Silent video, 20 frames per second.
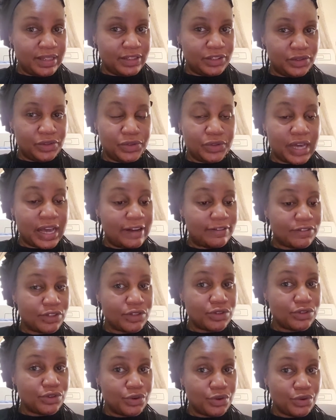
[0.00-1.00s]
you have to
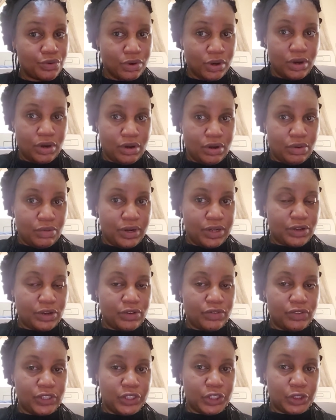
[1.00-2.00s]
know when your
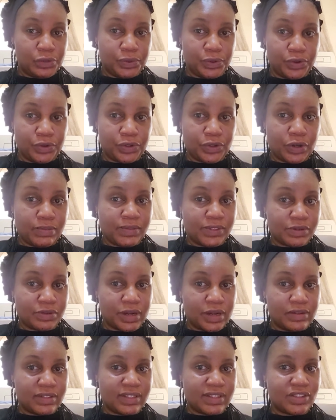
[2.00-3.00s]
ovulation period comes
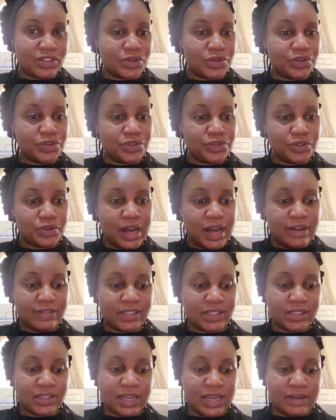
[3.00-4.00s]
around, and so you do have
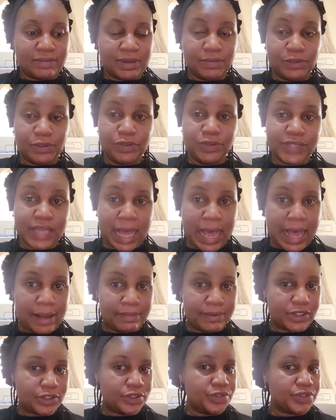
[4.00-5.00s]
to, like, maybe use
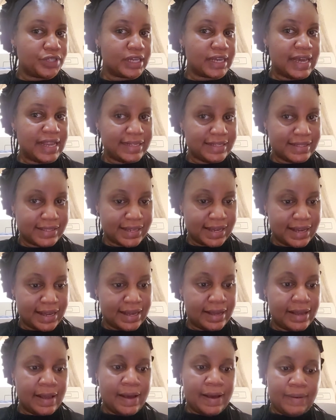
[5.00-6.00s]
apps and use a calendar,
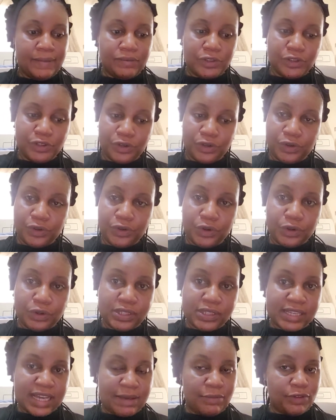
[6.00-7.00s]
know the
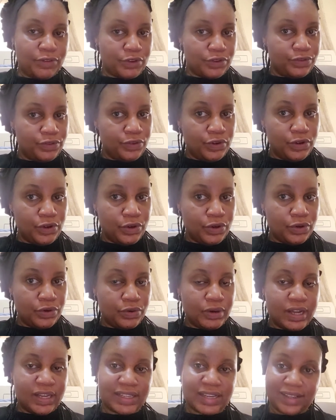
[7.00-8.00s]
time of your flow
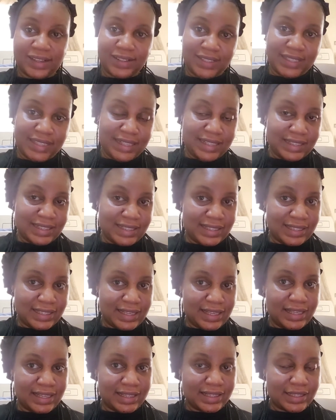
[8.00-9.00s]
and calculate these
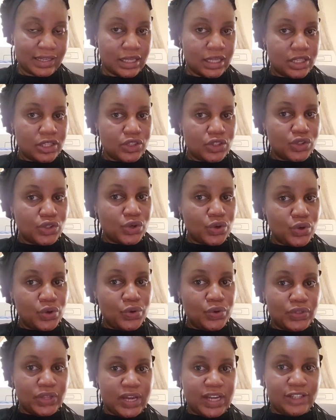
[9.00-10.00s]
things,
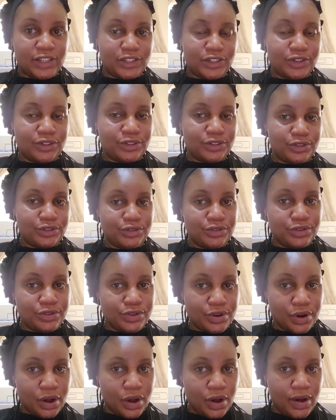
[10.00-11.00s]
so that you do
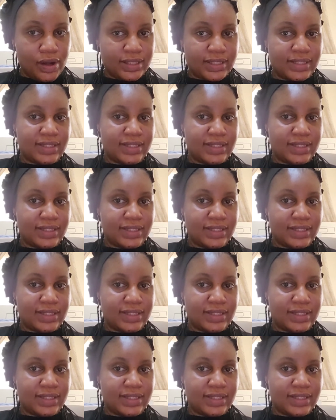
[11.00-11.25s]
not